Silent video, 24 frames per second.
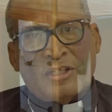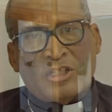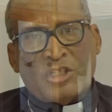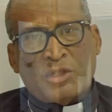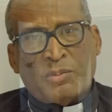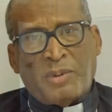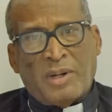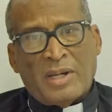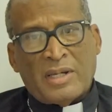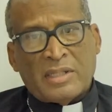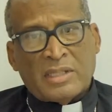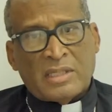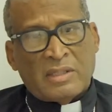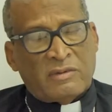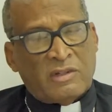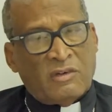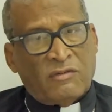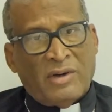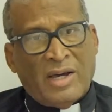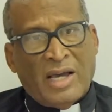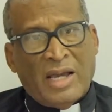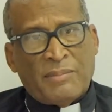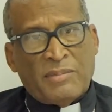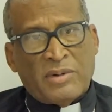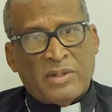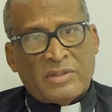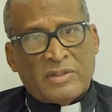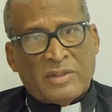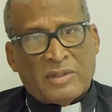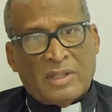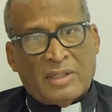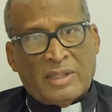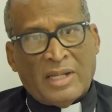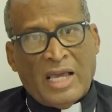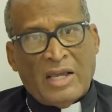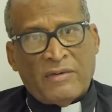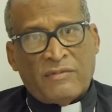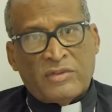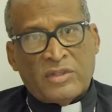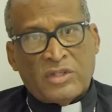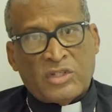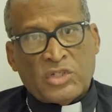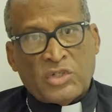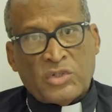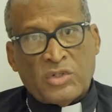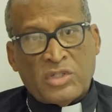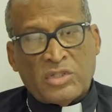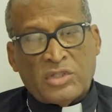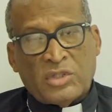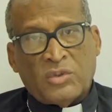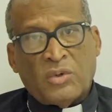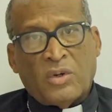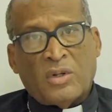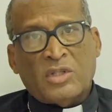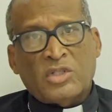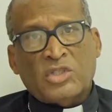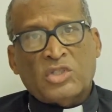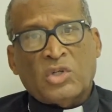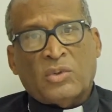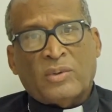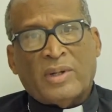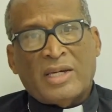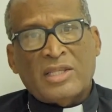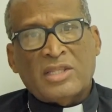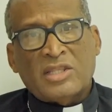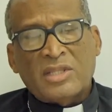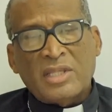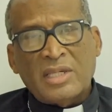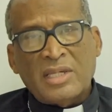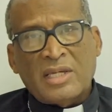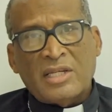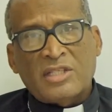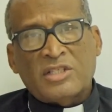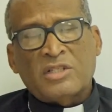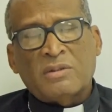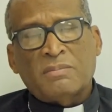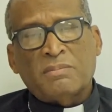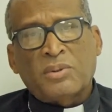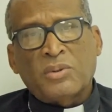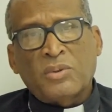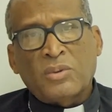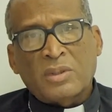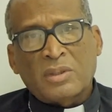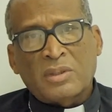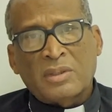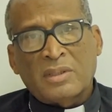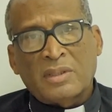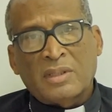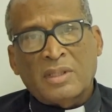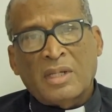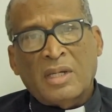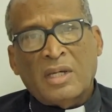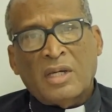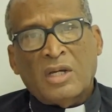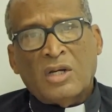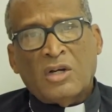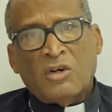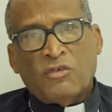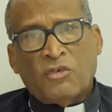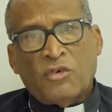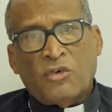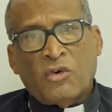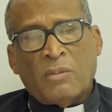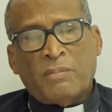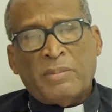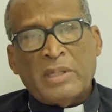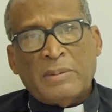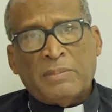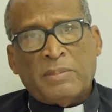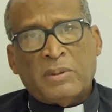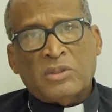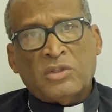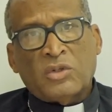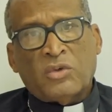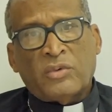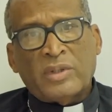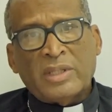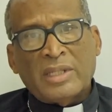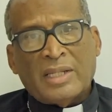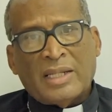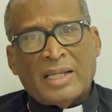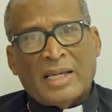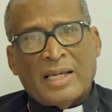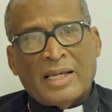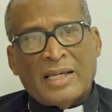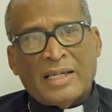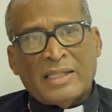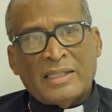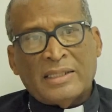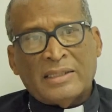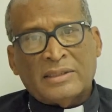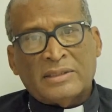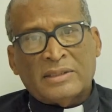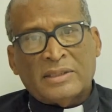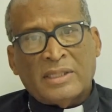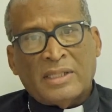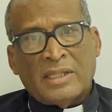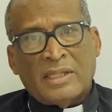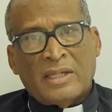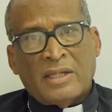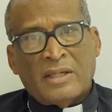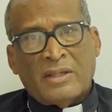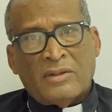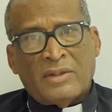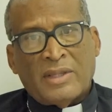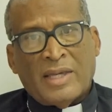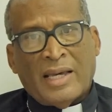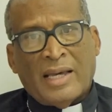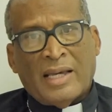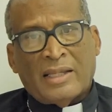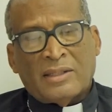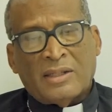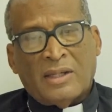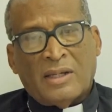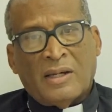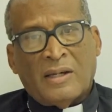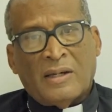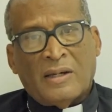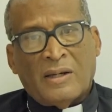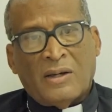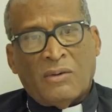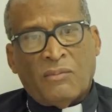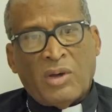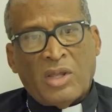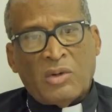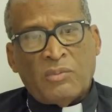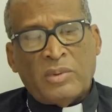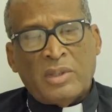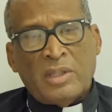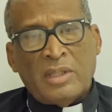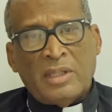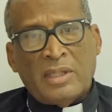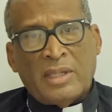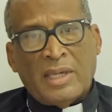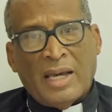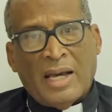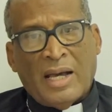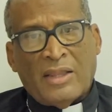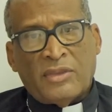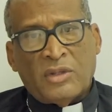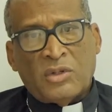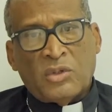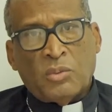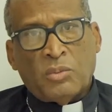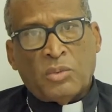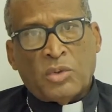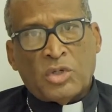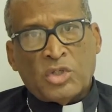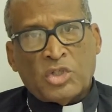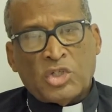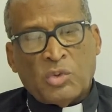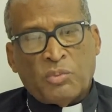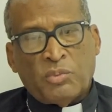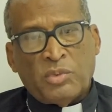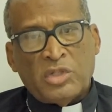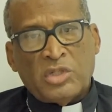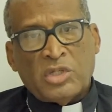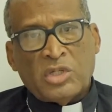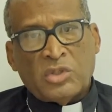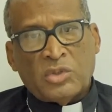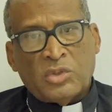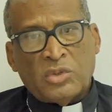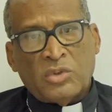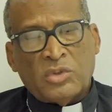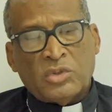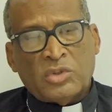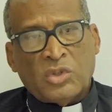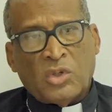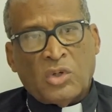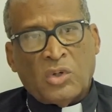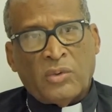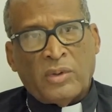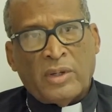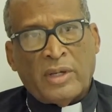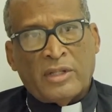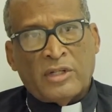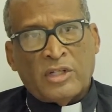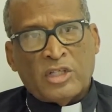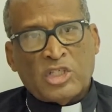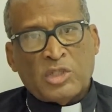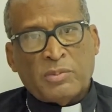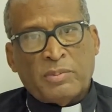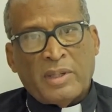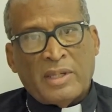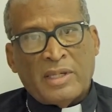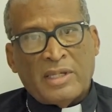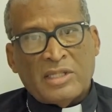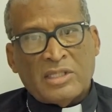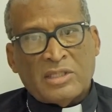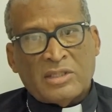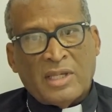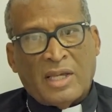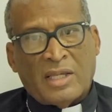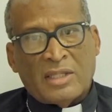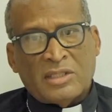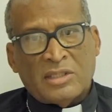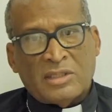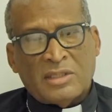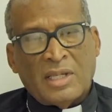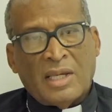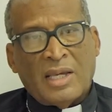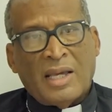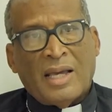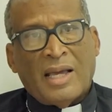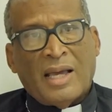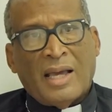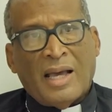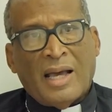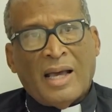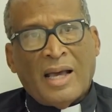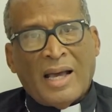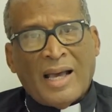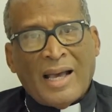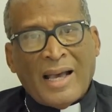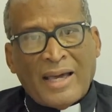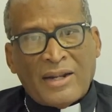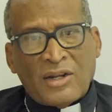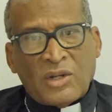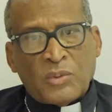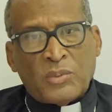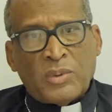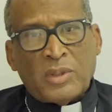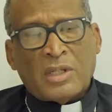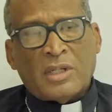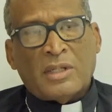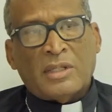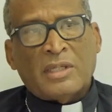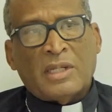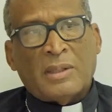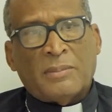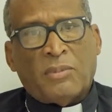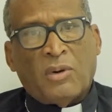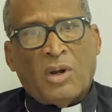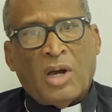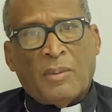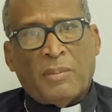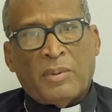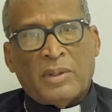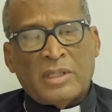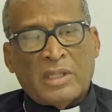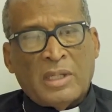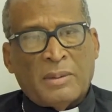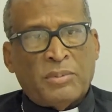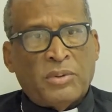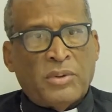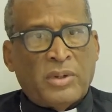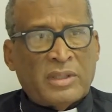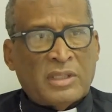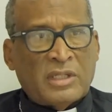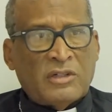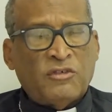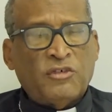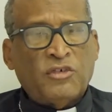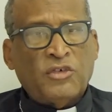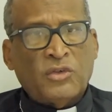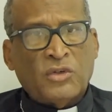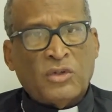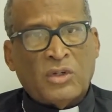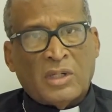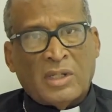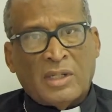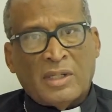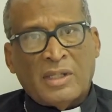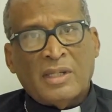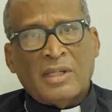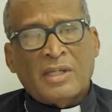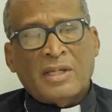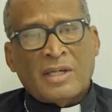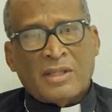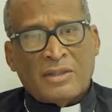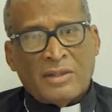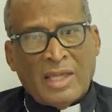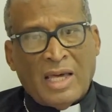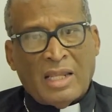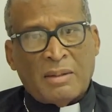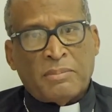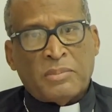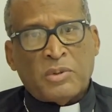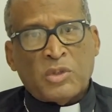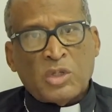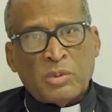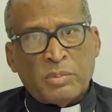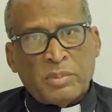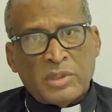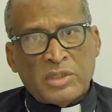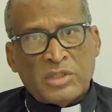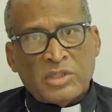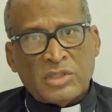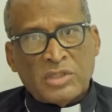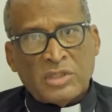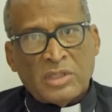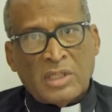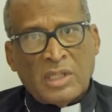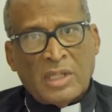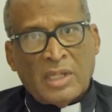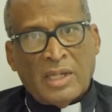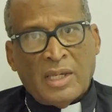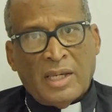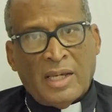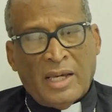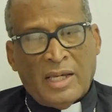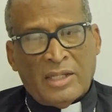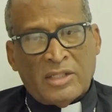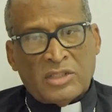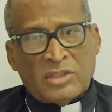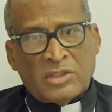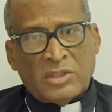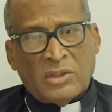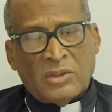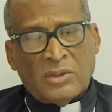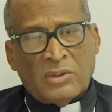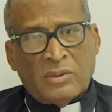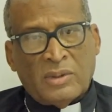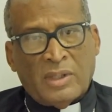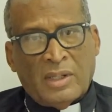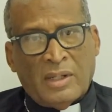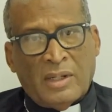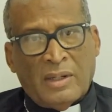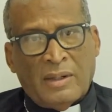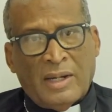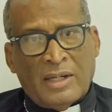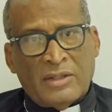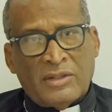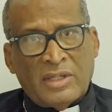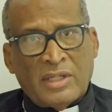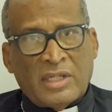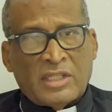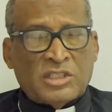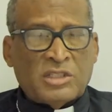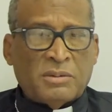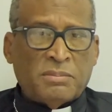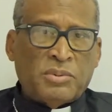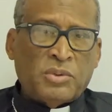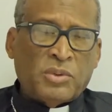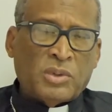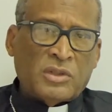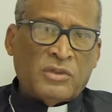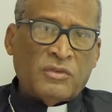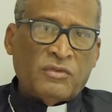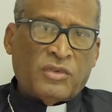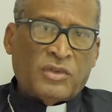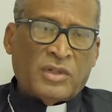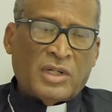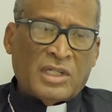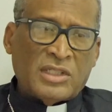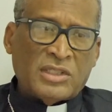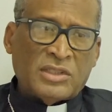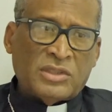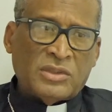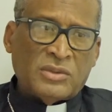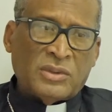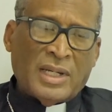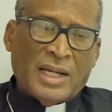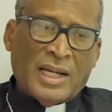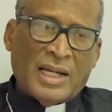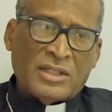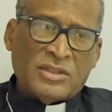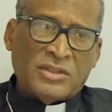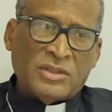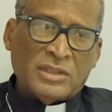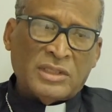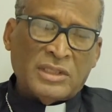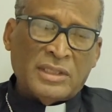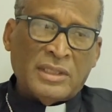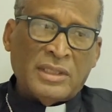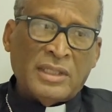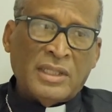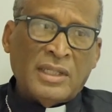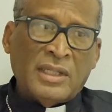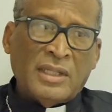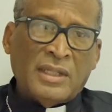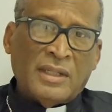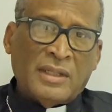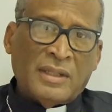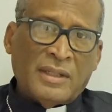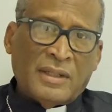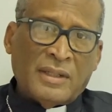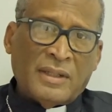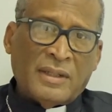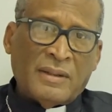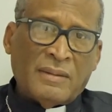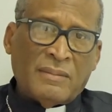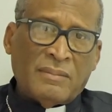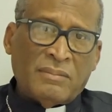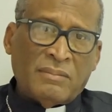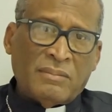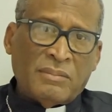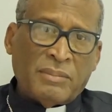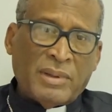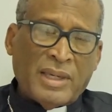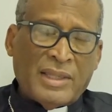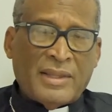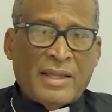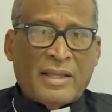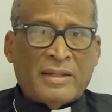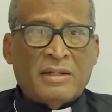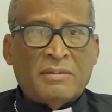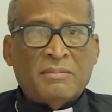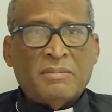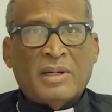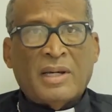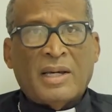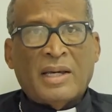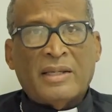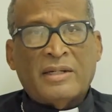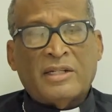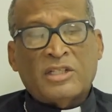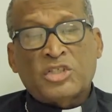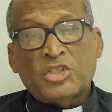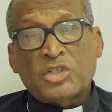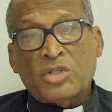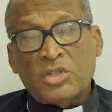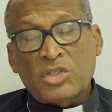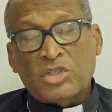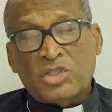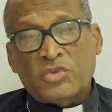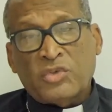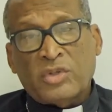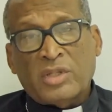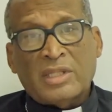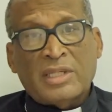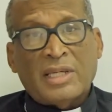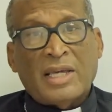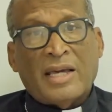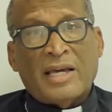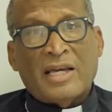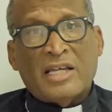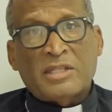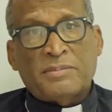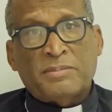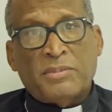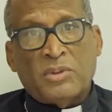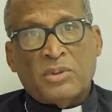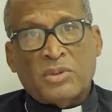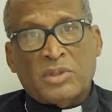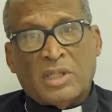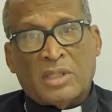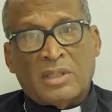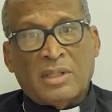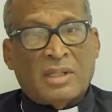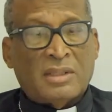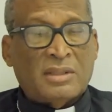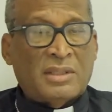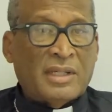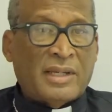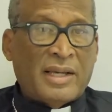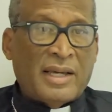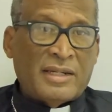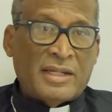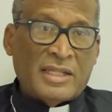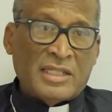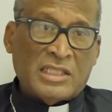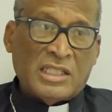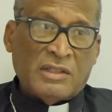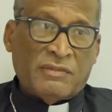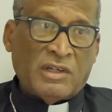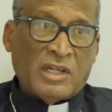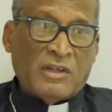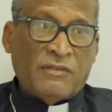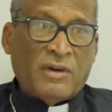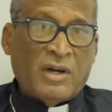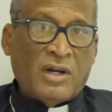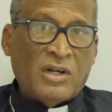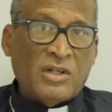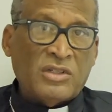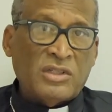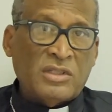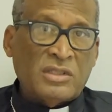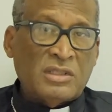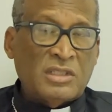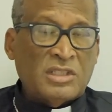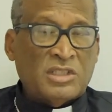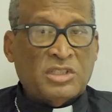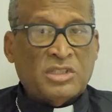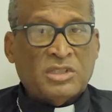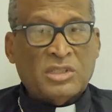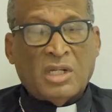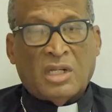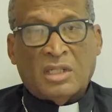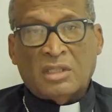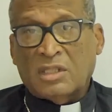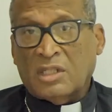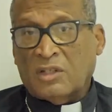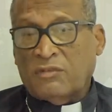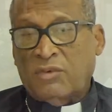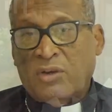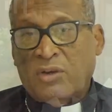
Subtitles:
expression of the vibrance of the life of the church, and also I think it's important for people to realize that when we gather to worship, we should do so in a space that's adequately and properly appointed for that purpose. And so I think it's important for us to actually bear that in mind. The church really has both a cultic and a civic function. Its cultic